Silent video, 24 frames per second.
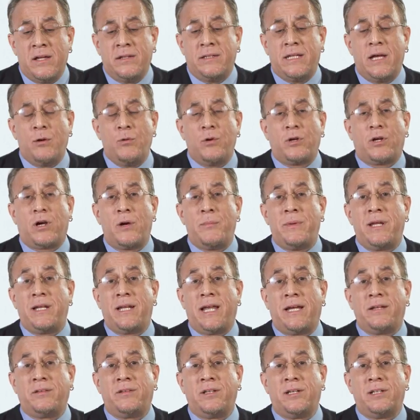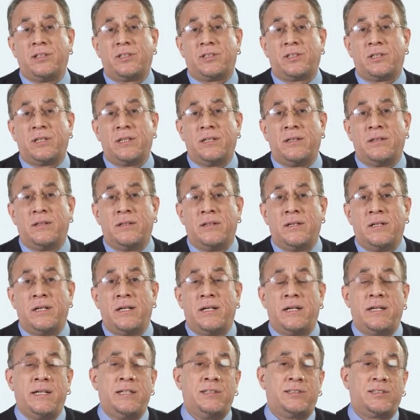They would come in like this.
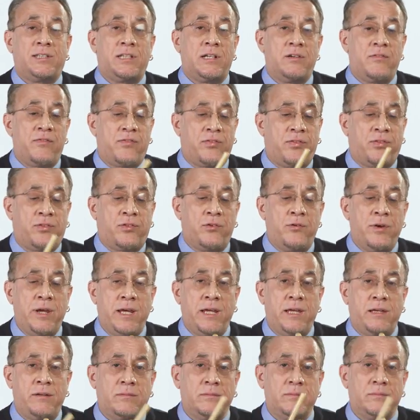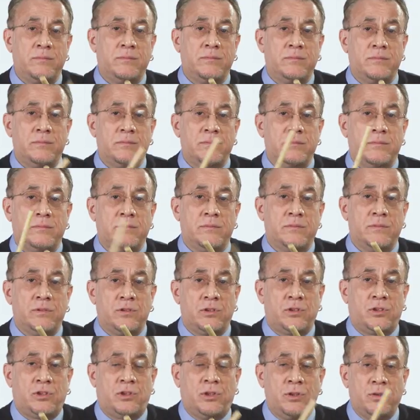Instead of 3,
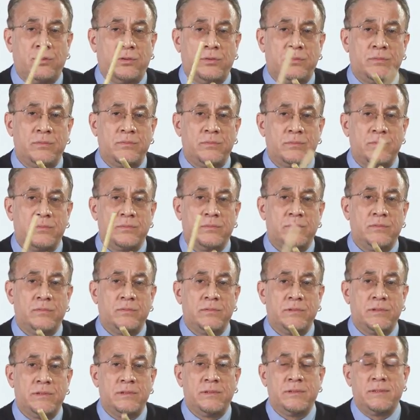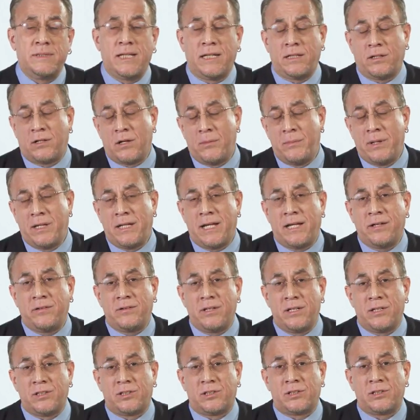2, they'd come in like
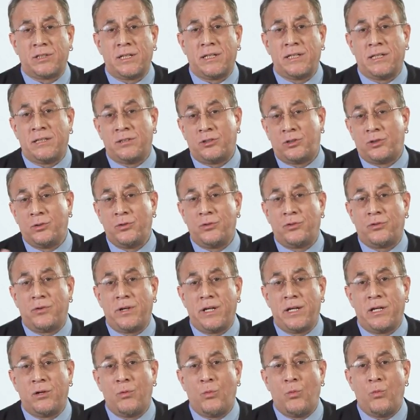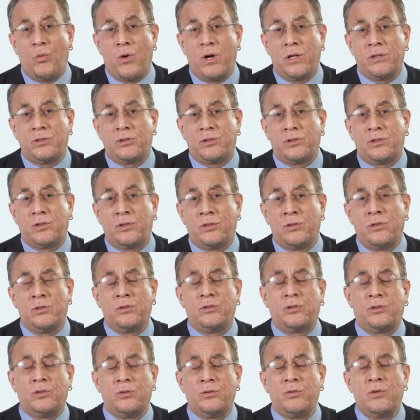this, in 2, 3. 1, 2,
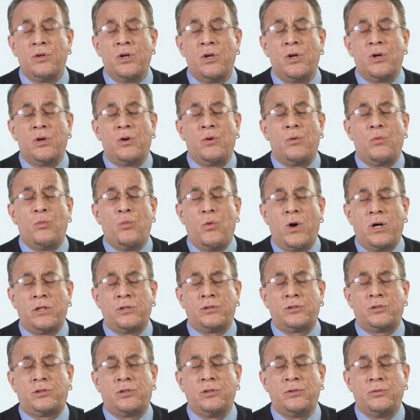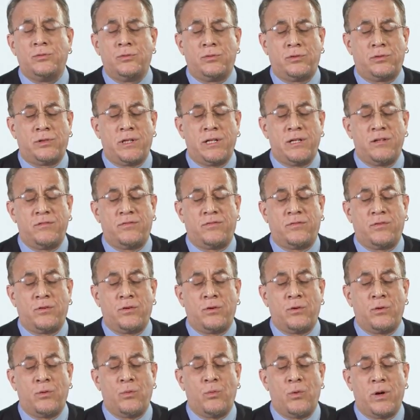2, 1, 2, 3,
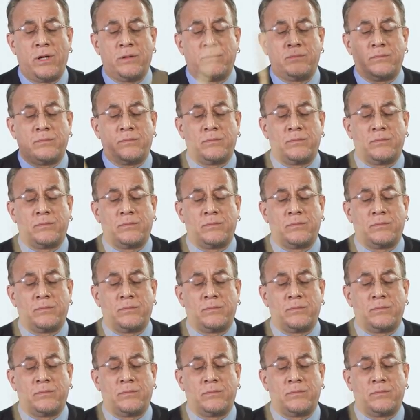4, 1.